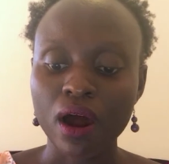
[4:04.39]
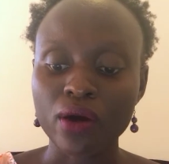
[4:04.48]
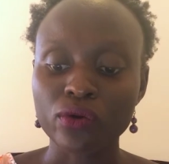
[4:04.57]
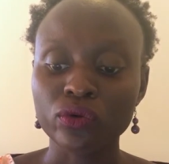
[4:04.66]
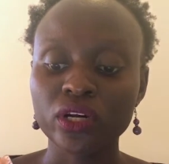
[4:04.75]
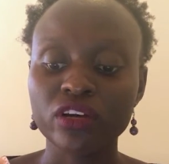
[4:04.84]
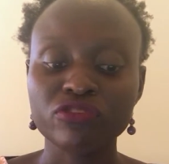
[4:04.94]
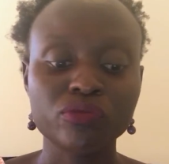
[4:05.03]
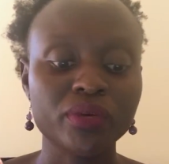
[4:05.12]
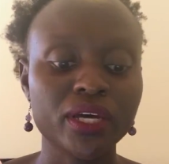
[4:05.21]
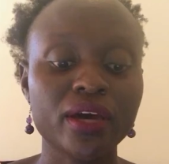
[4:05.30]
are not
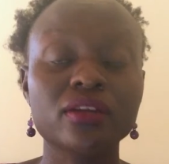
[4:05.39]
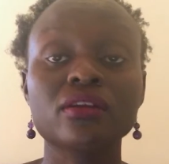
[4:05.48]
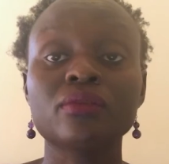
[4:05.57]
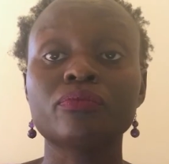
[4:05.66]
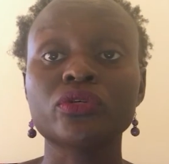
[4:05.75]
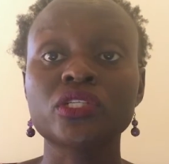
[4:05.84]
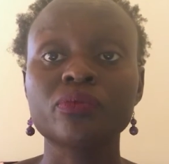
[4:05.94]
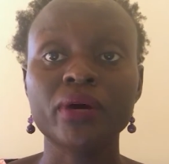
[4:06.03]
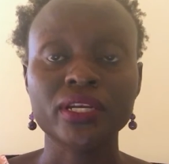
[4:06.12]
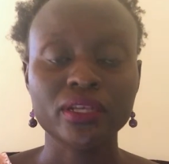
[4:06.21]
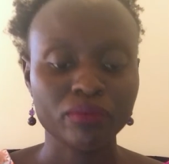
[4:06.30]
left behind in
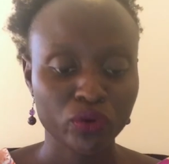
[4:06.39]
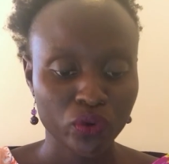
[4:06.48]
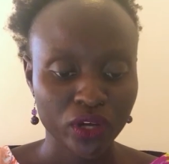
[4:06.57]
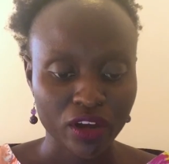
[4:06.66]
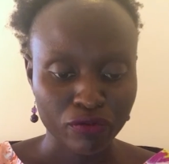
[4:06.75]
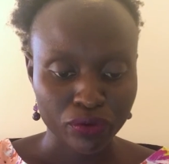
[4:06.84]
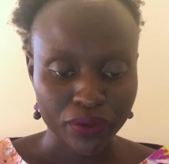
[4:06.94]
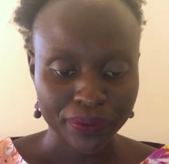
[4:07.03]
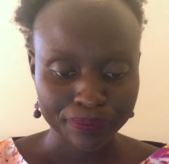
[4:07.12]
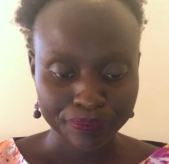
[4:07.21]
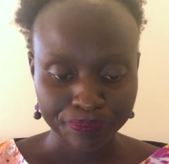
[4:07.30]
post-pandemic recovery.